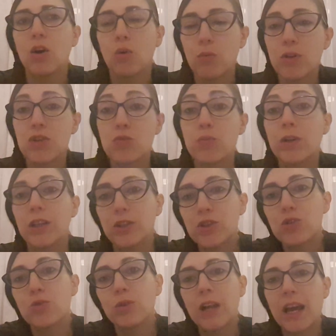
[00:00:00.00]
which will
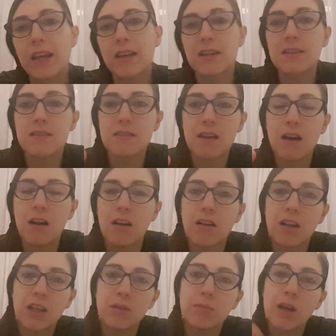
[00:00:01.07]
do like a scar
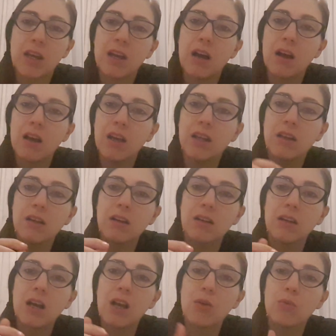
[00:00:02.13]
in my eye,
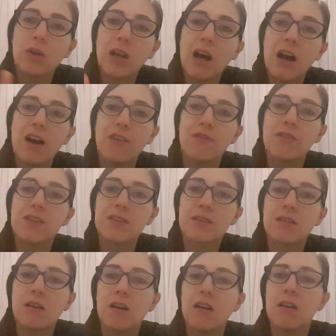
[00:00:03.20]
I will have the
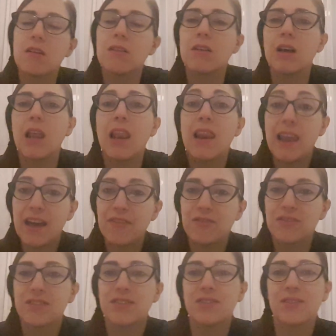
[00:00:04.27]
scar
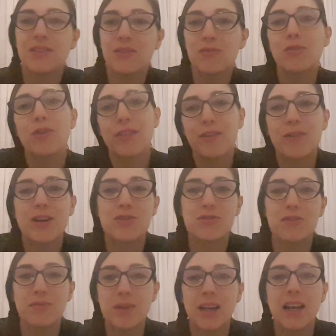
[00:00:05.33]
left for the rest
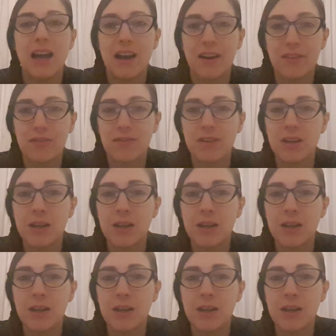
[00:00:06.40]
of my life.